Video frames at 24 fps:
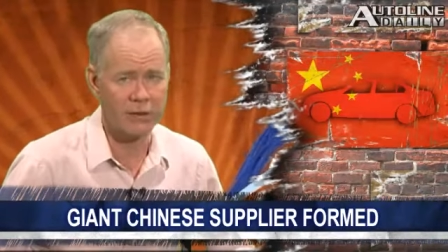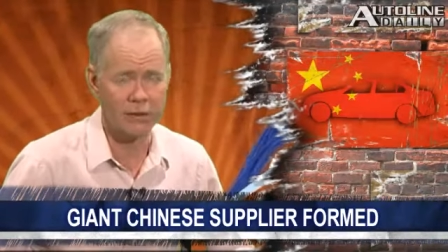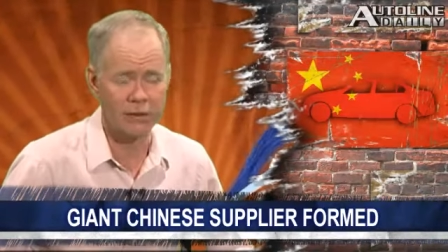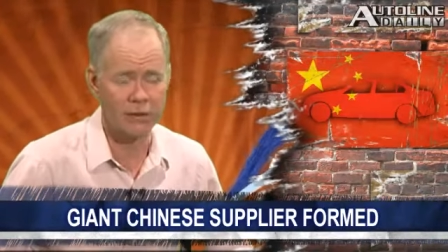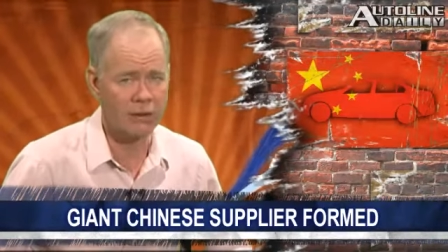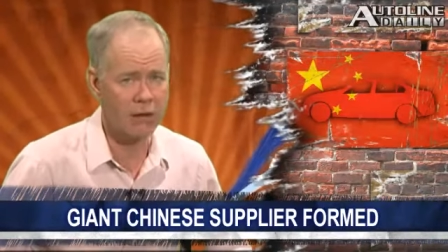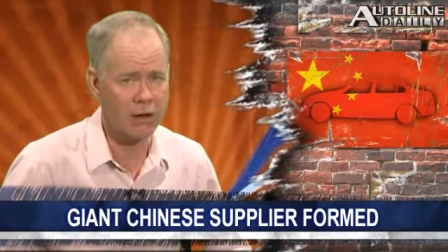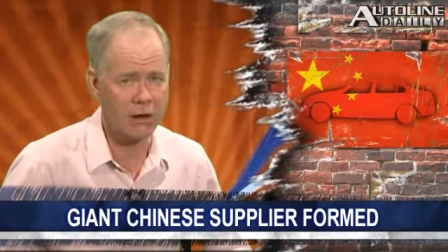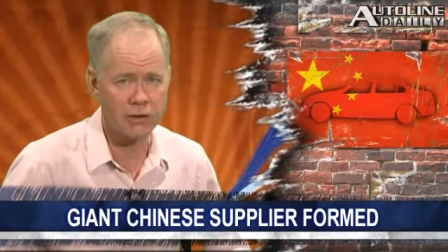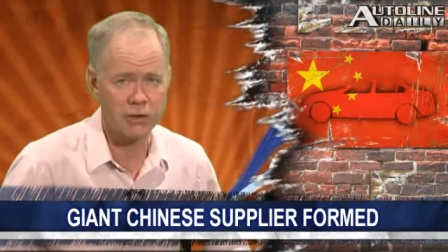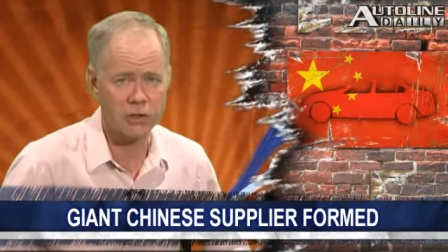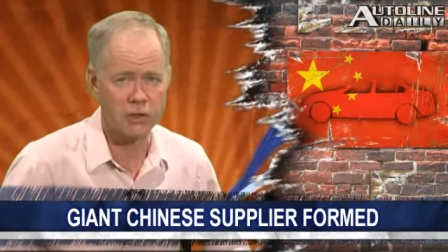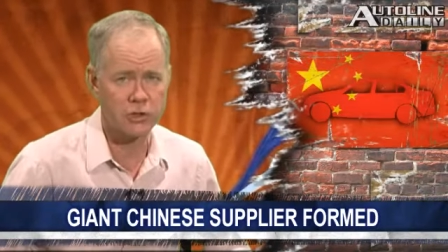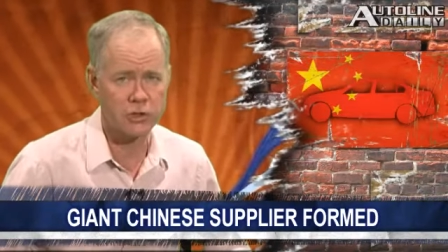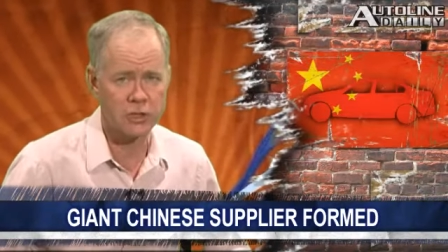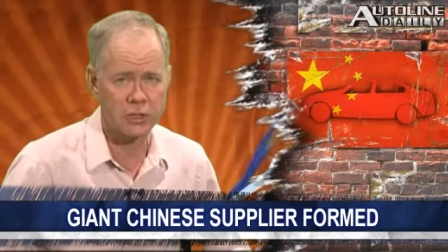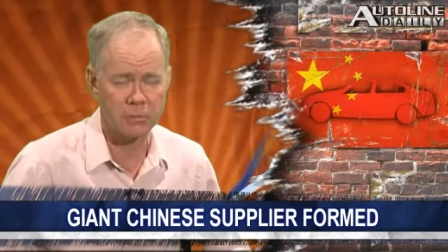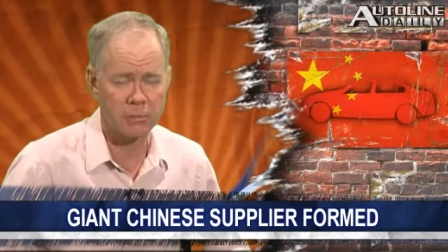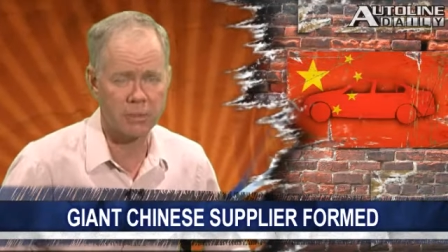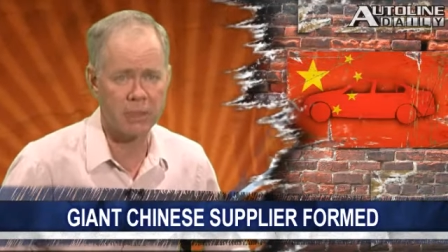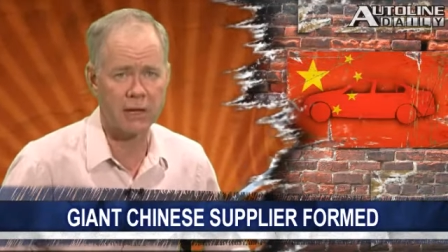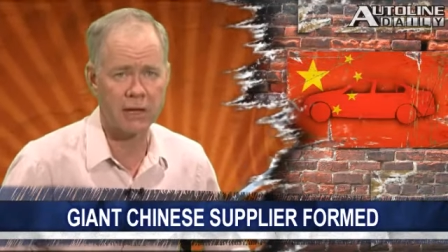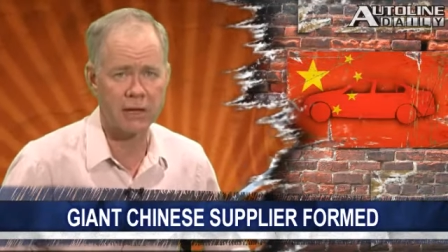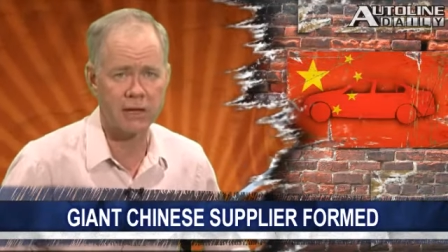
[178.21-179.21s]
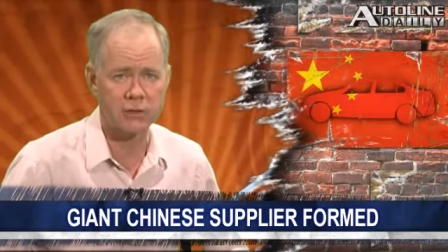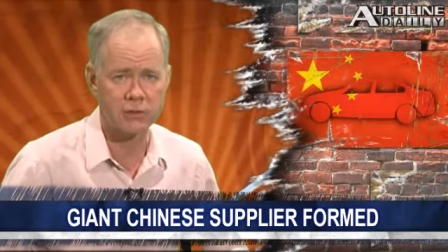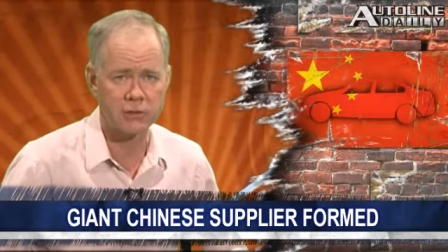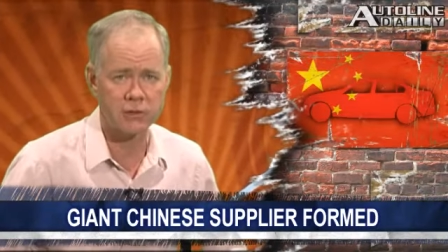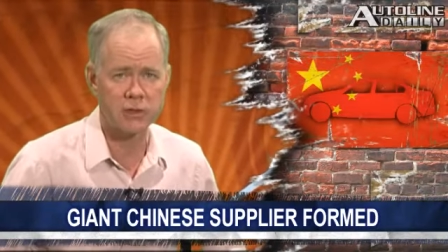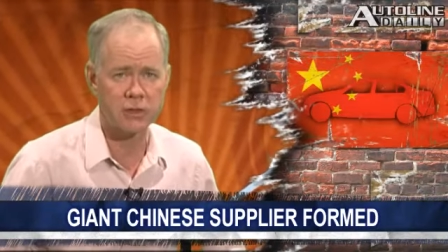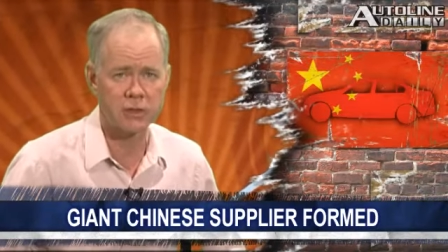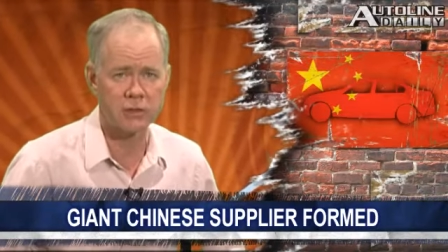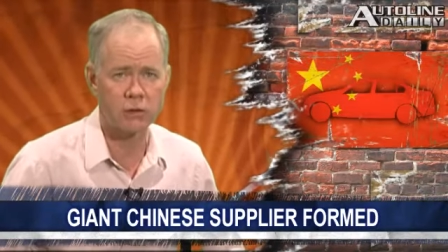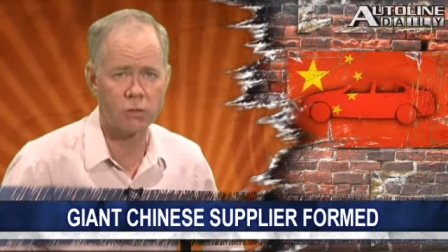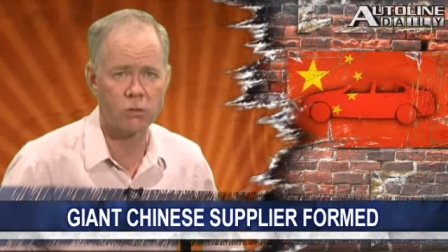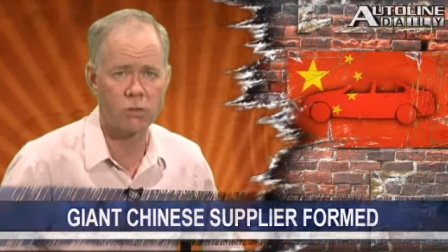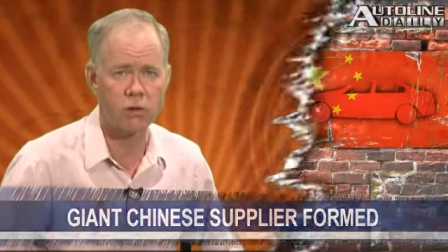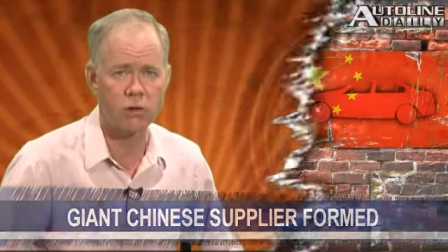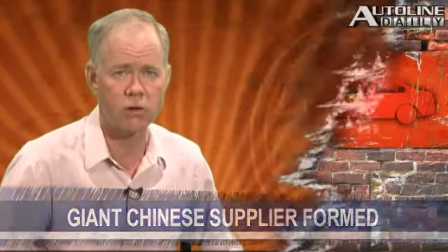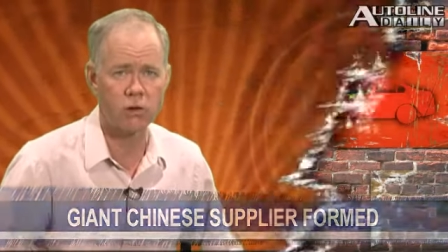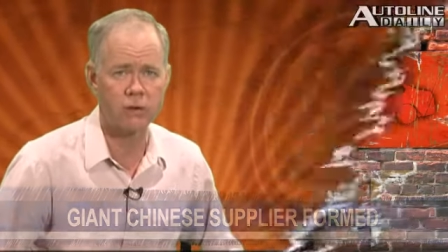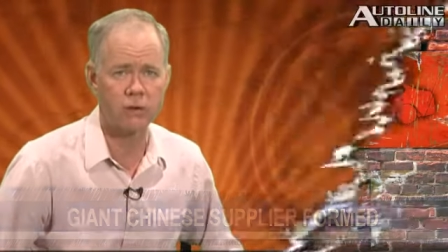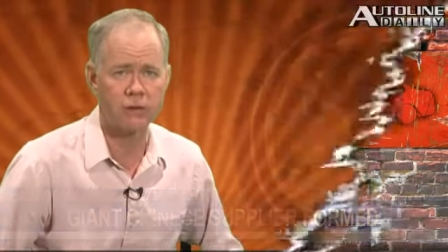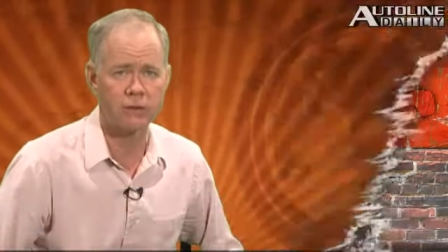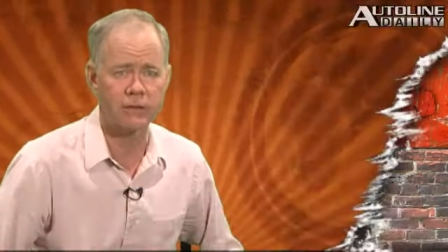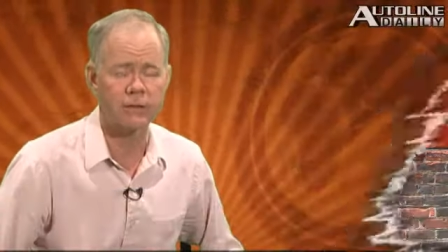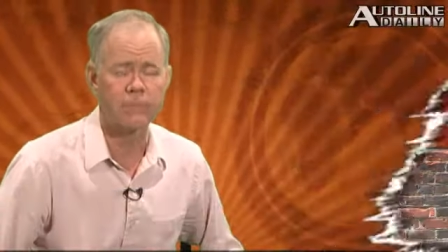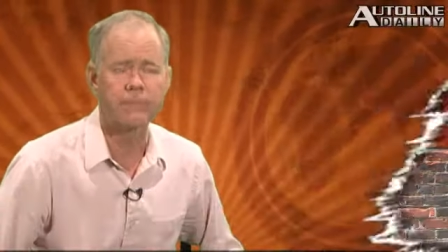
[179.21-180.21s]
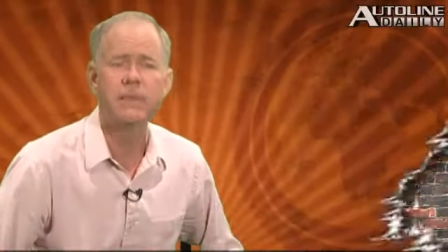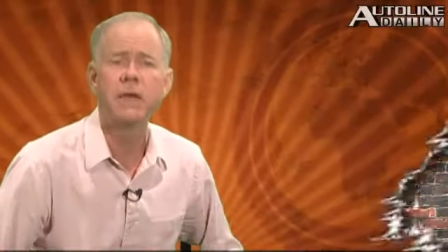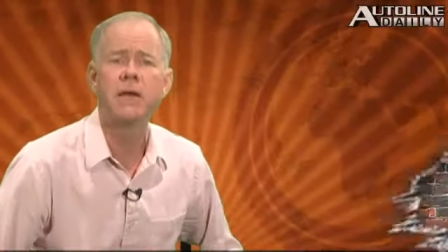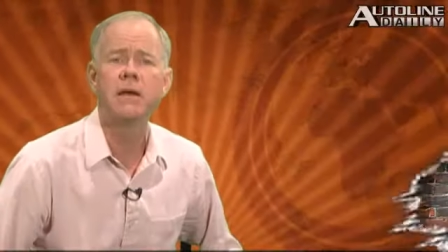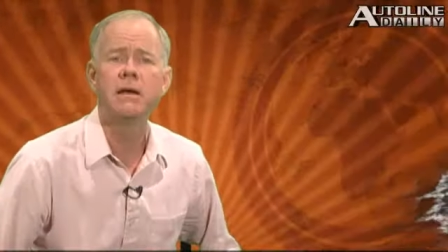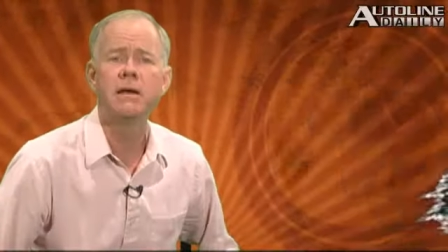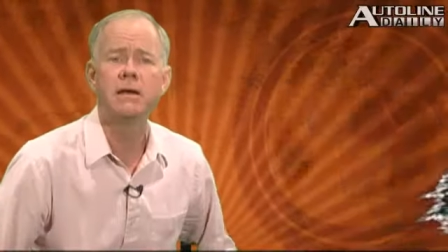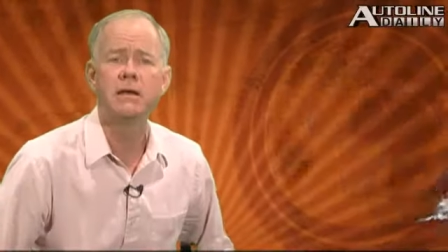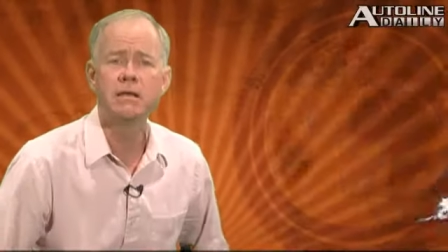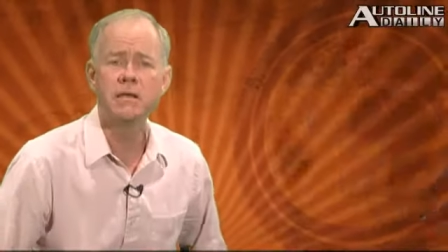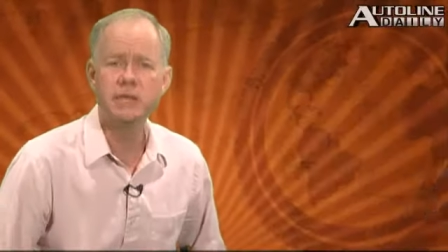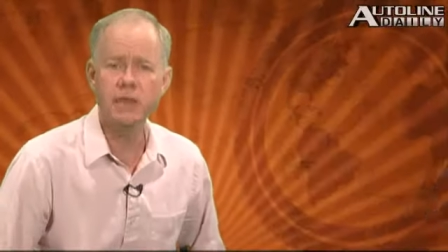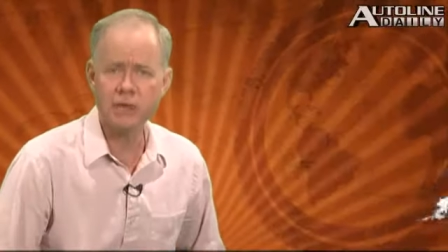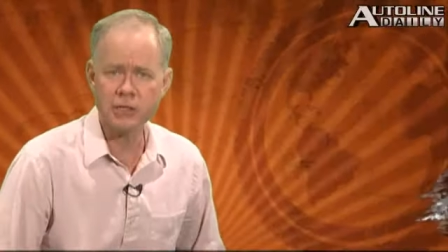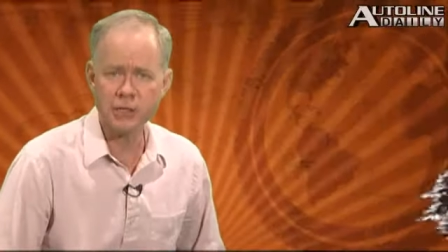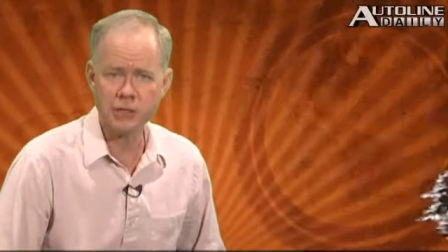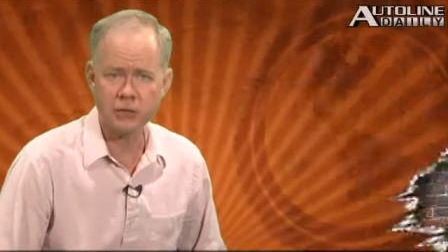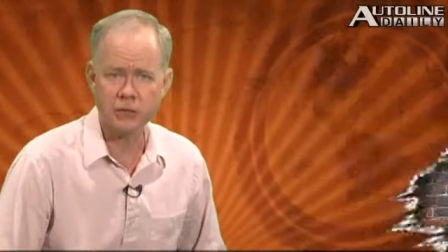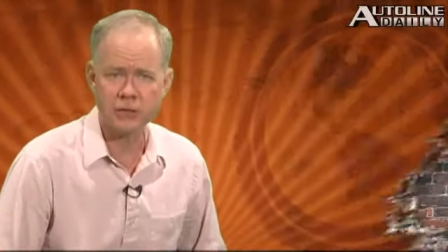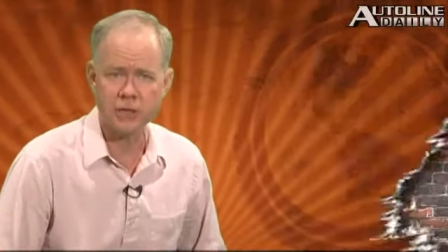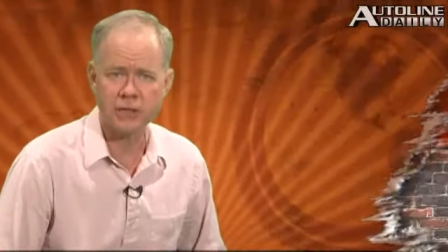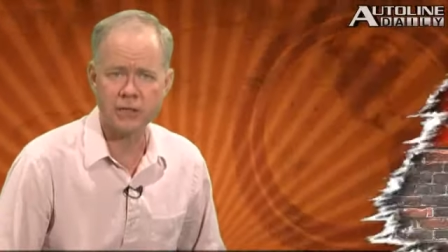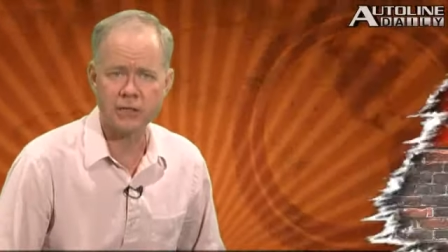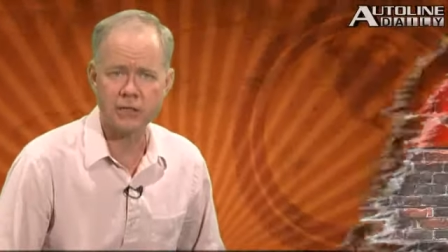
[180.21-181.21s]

largest suppliers in the world. Yesterday,